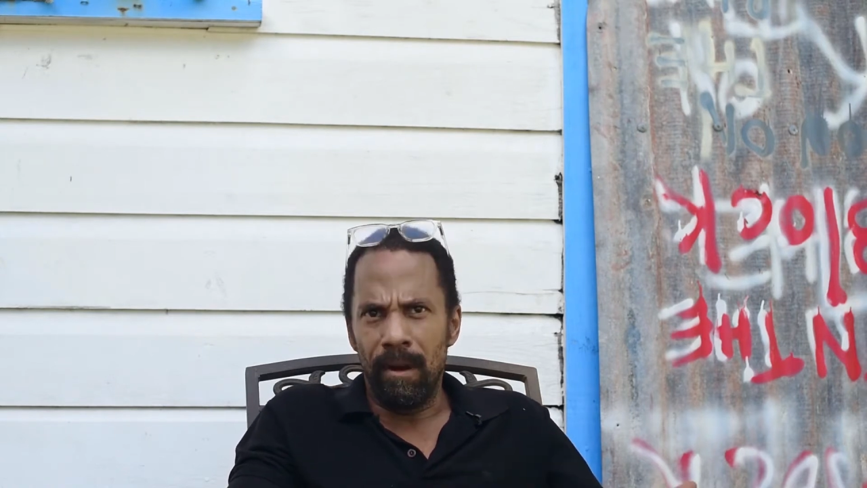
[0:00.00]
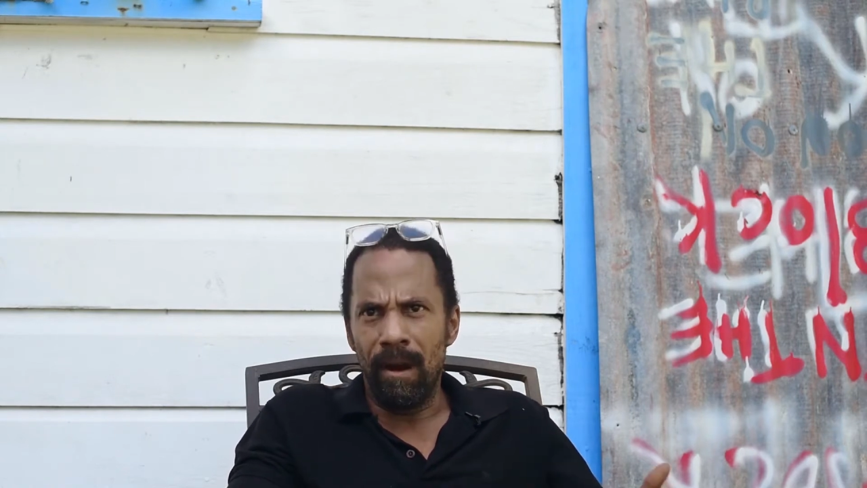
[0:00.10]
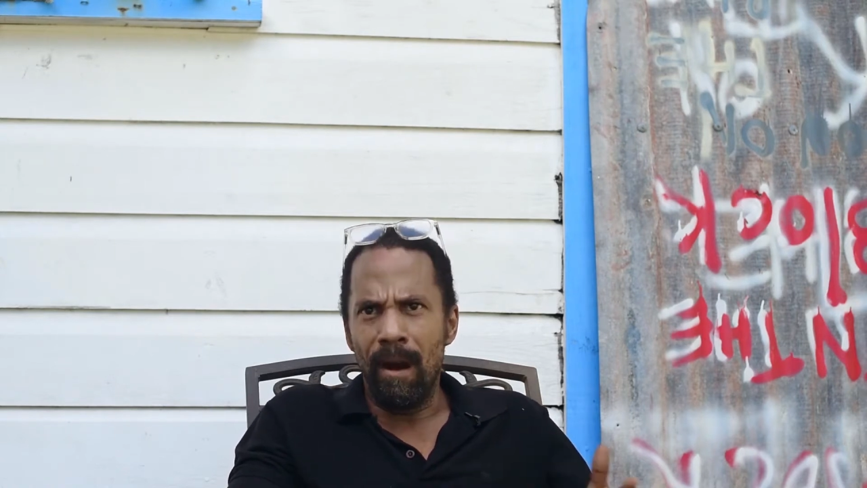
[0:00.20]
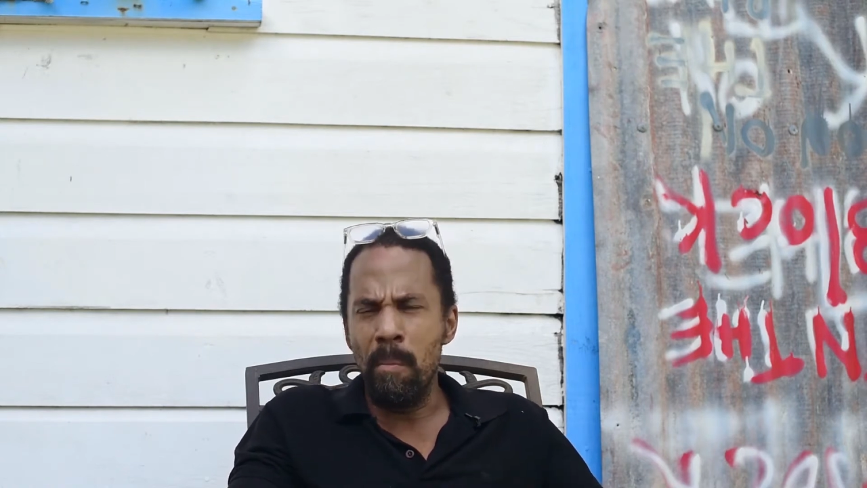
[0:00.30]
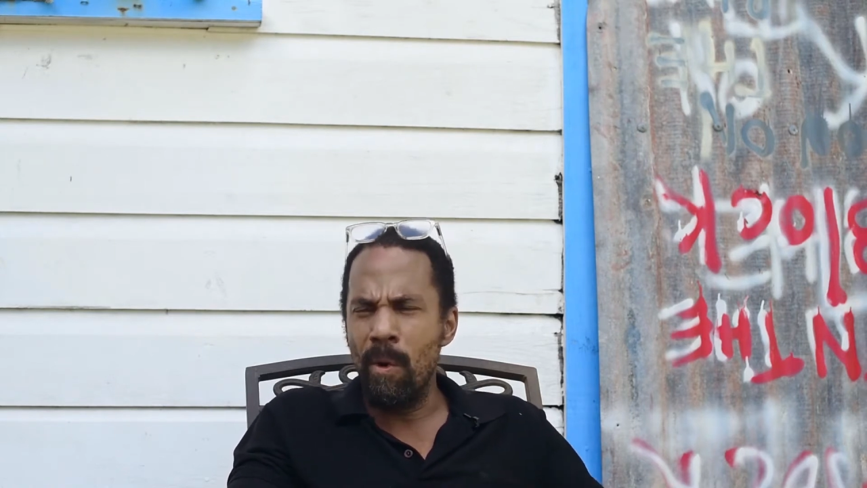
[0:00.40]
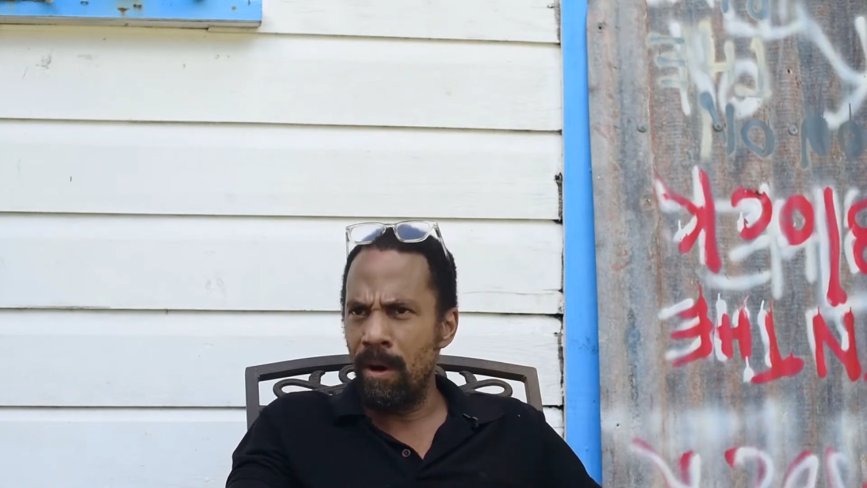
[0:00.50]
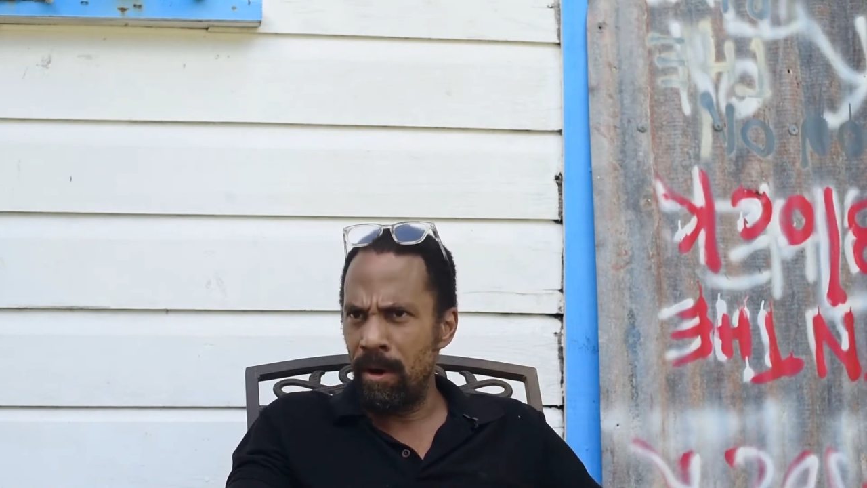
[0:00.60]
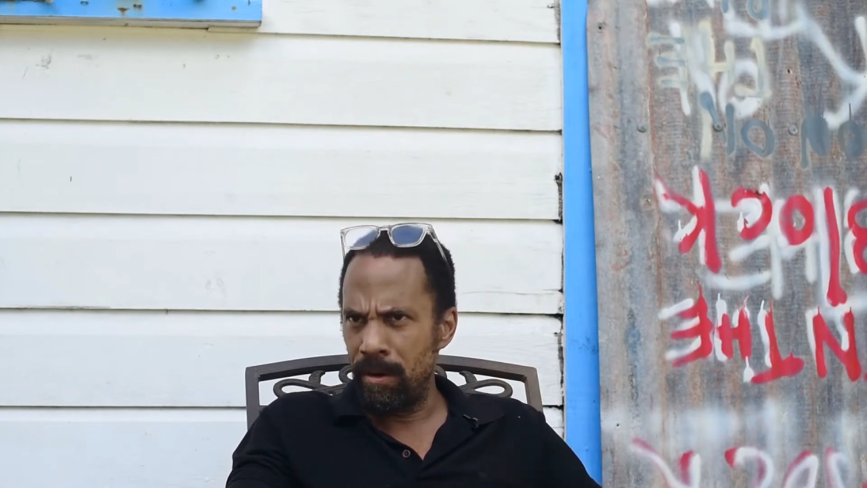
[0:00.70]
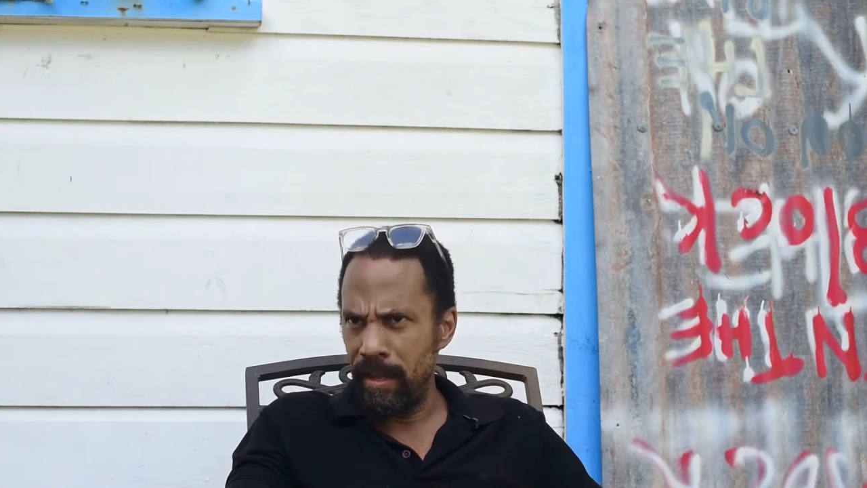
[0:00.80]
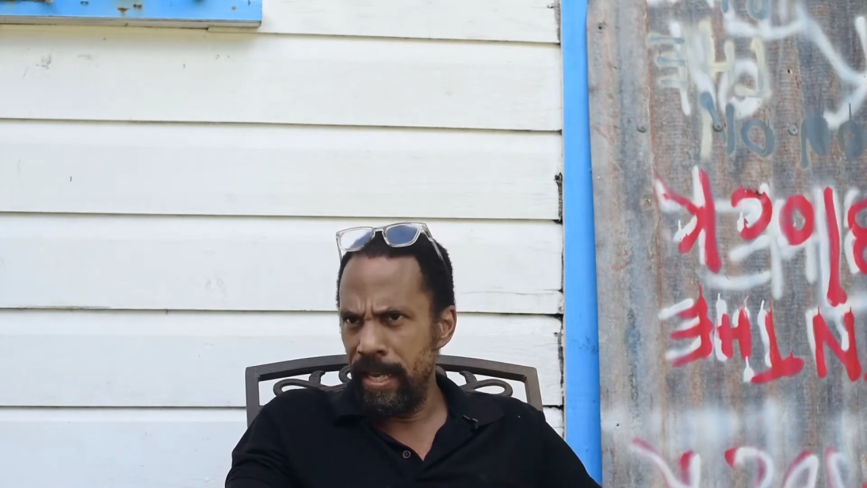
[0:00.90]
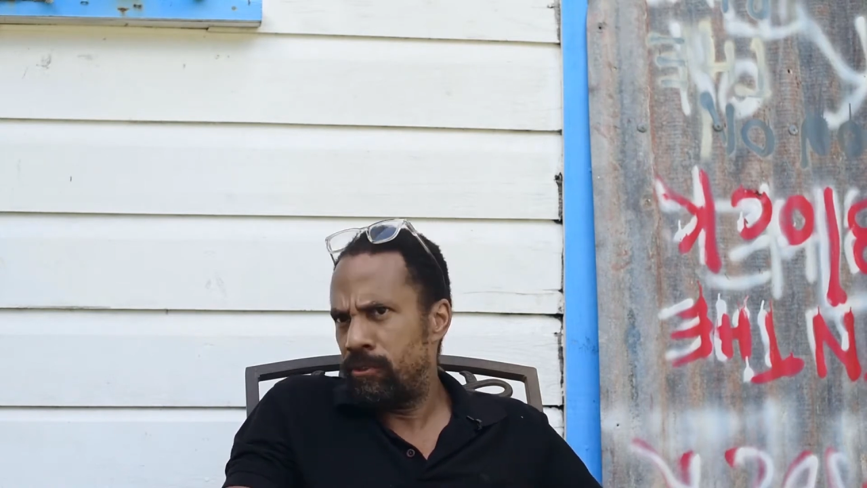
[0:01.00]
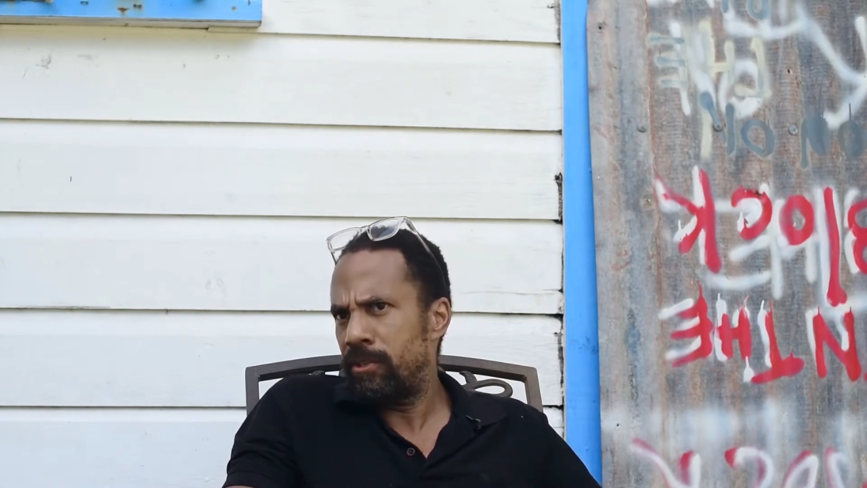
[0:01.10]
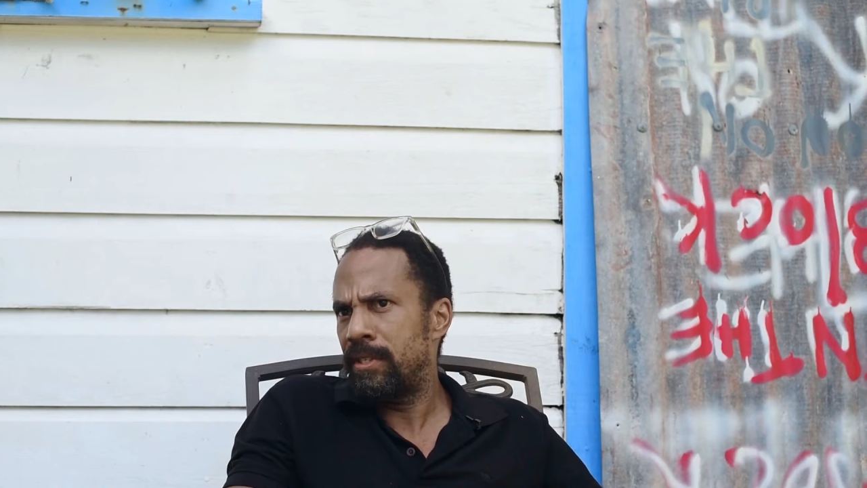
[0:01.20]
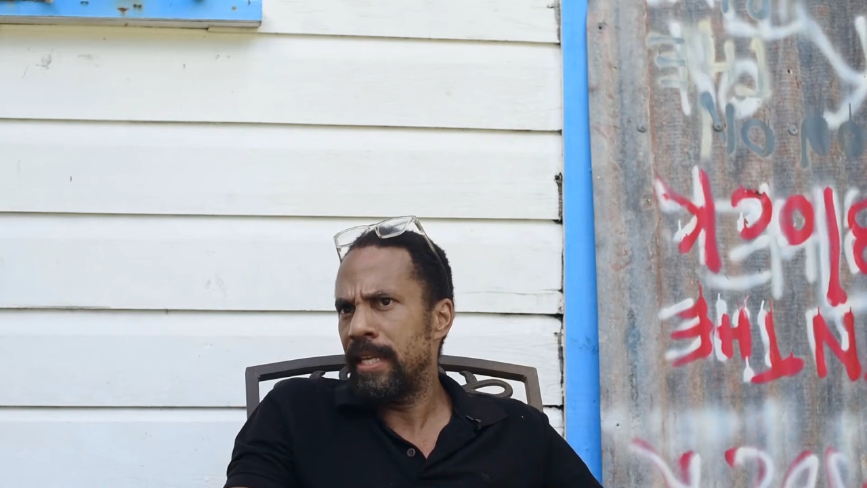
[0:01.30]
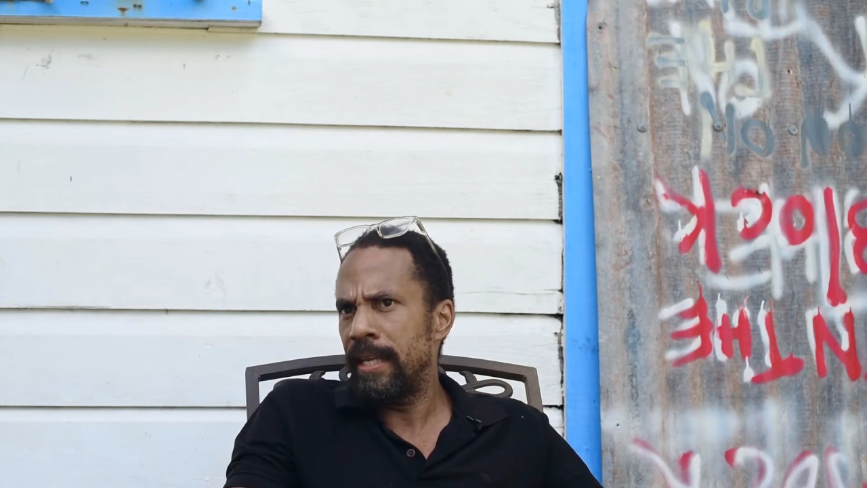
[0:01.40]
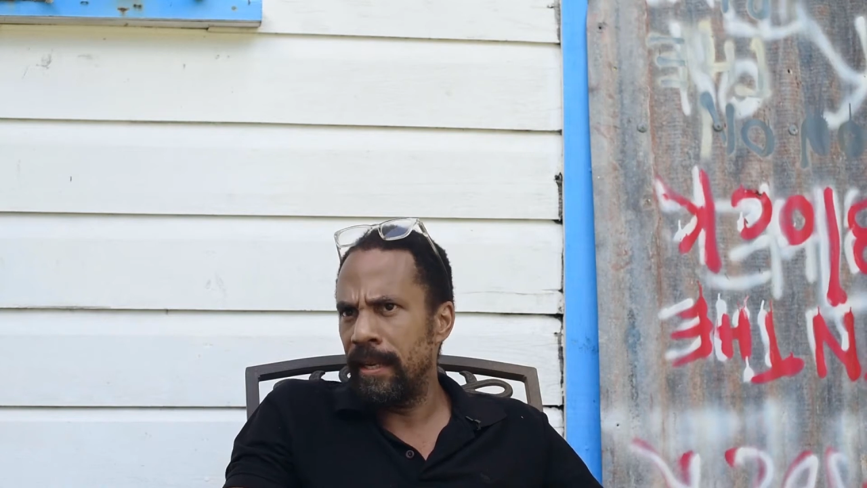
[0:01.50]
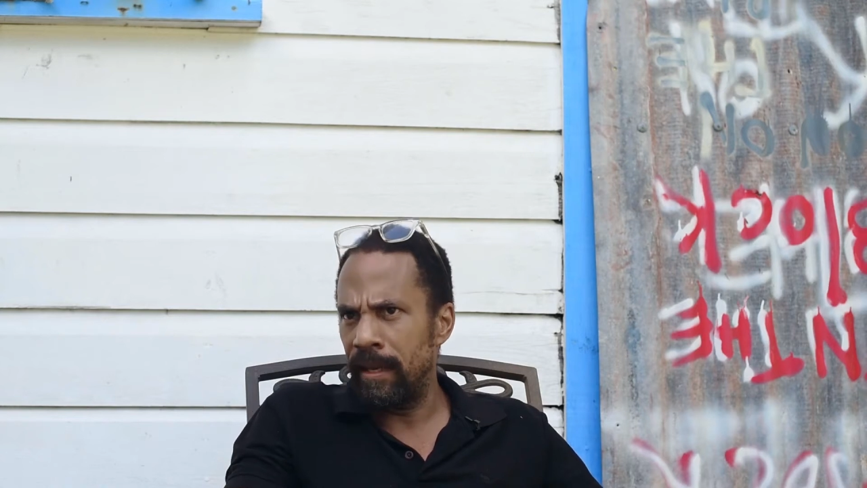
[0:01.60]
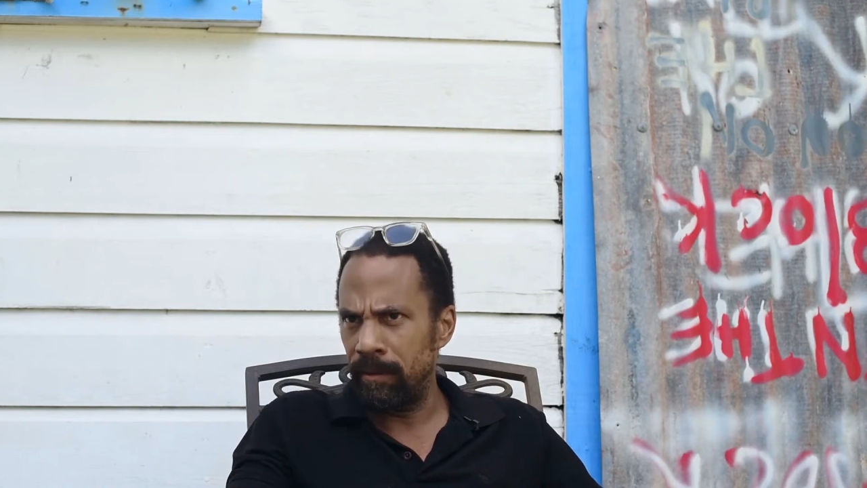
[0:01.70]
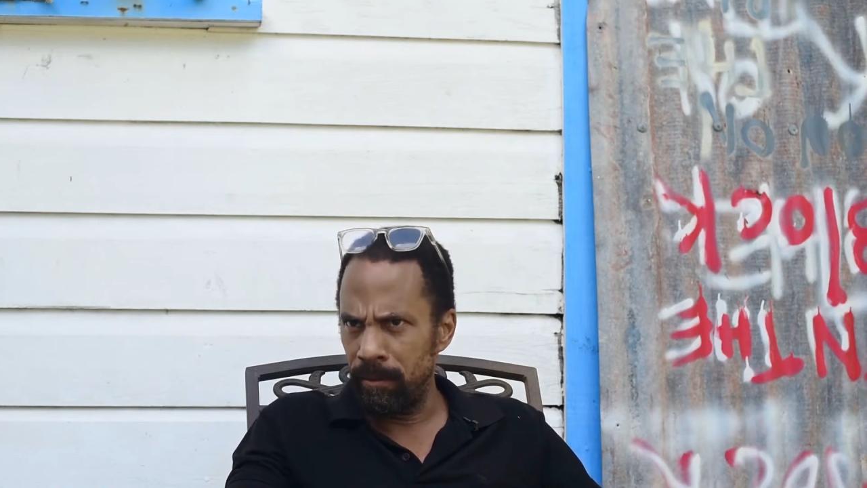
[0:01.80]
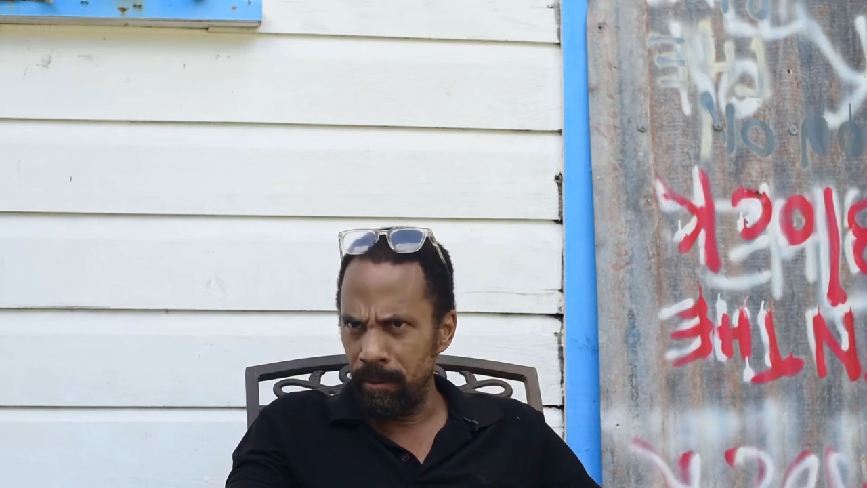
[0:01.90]
are more interesting
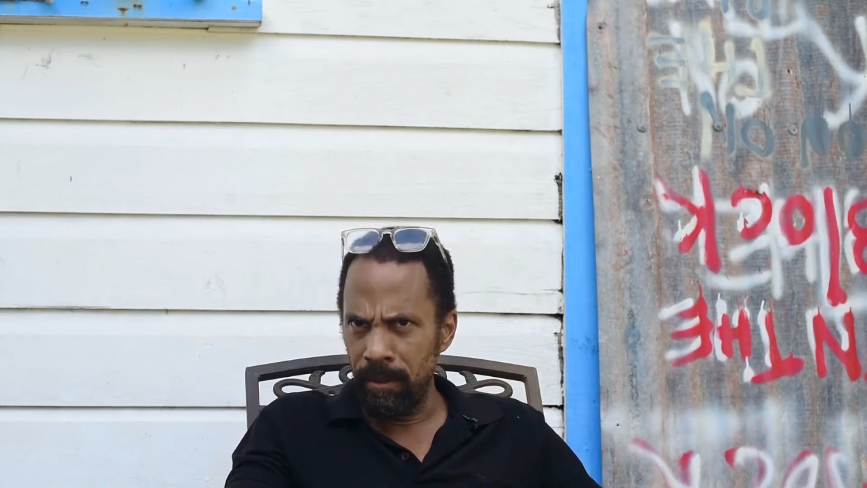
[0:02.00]
than,